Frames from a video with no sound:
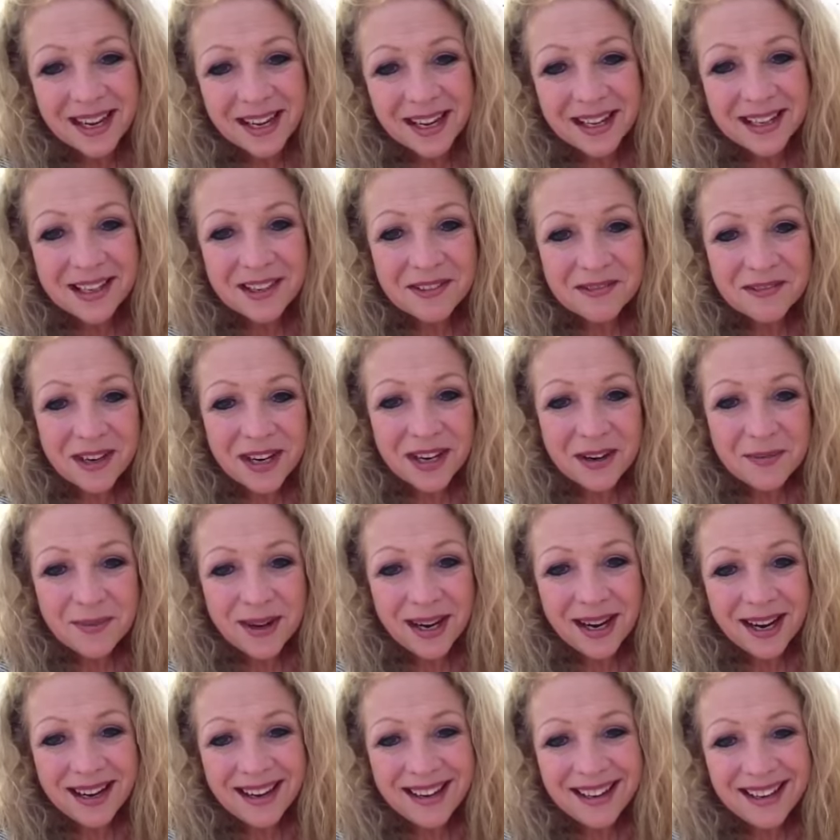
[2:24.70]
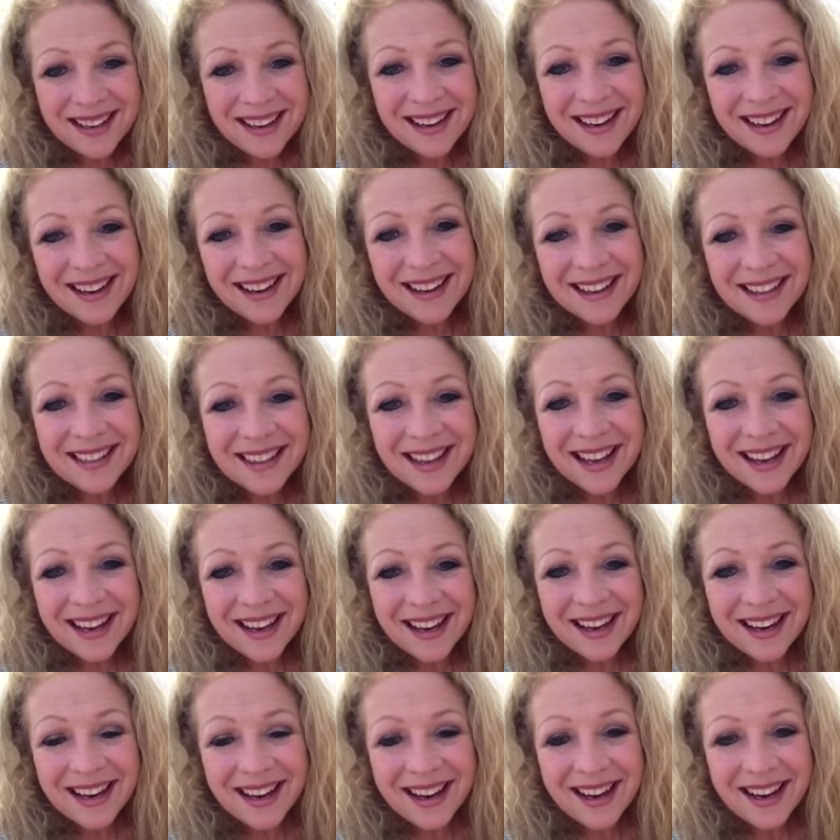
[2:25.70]
a dear friend of mine,
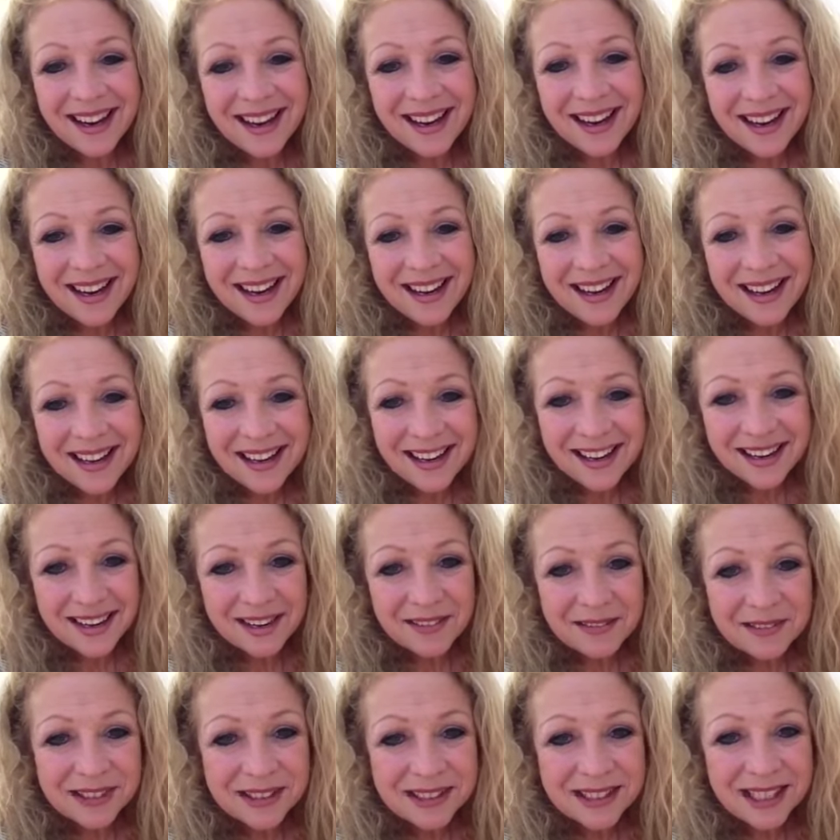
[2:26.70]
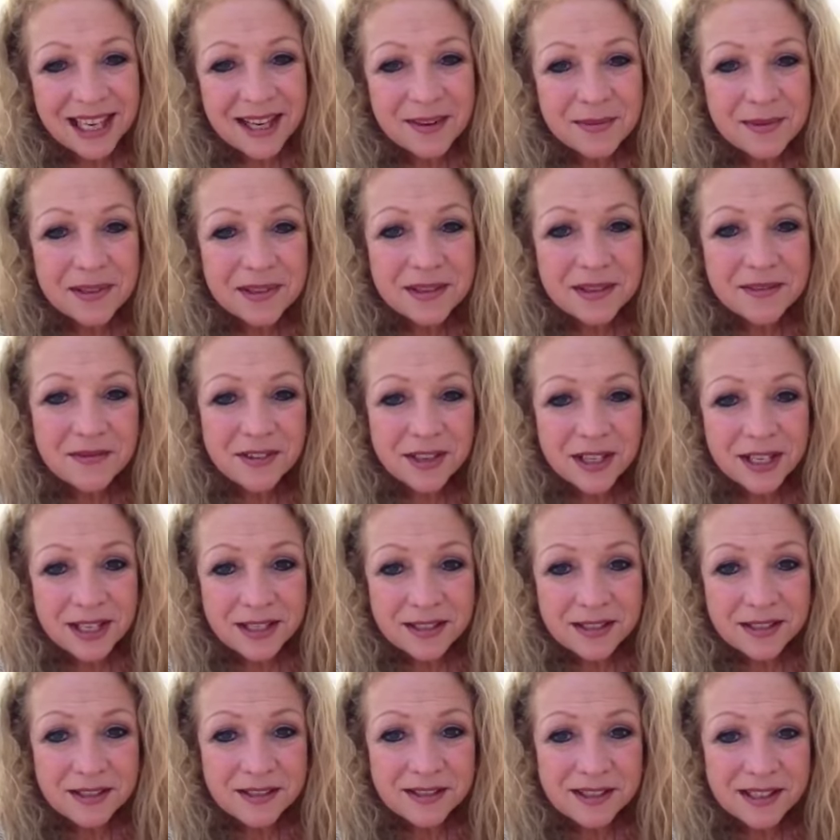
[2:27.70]
that I was able to fit
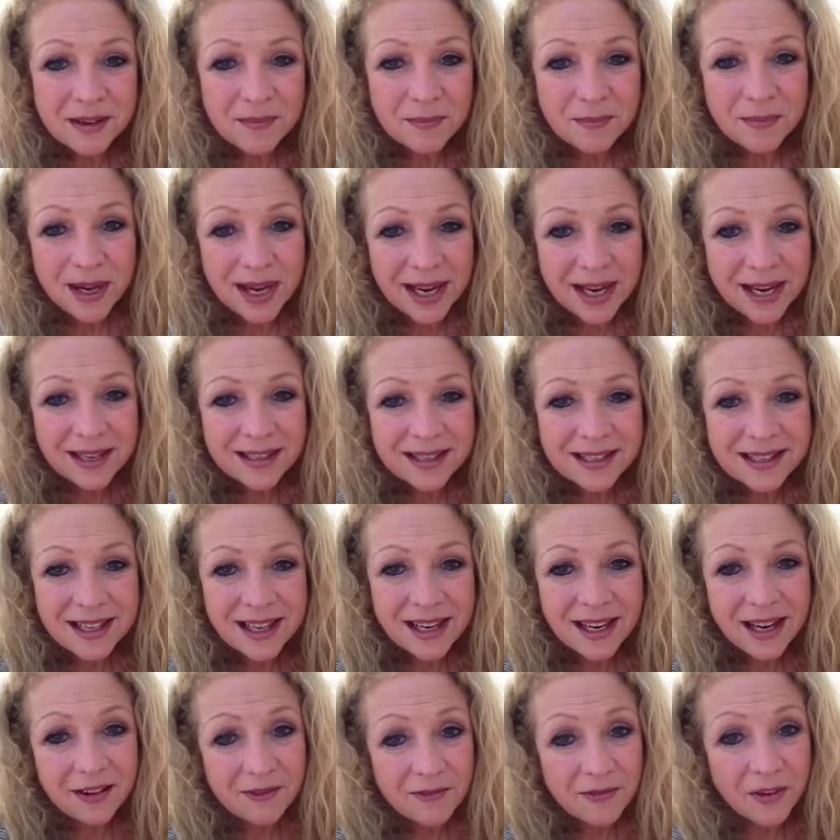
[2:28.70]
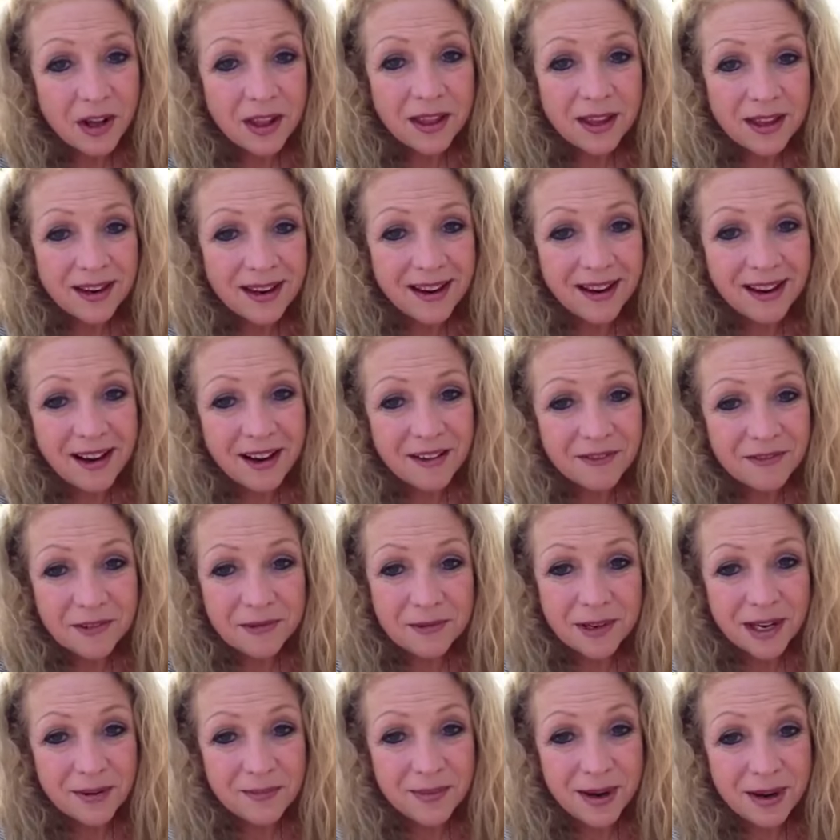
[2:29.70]
into some pants that had fallen off of
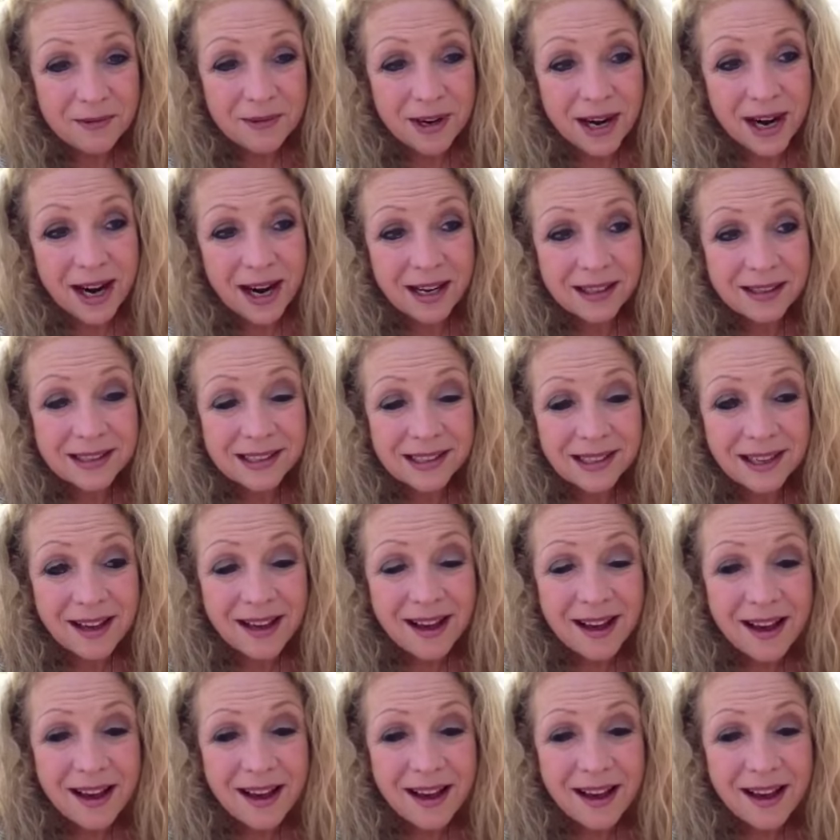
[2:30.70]
one of my racks.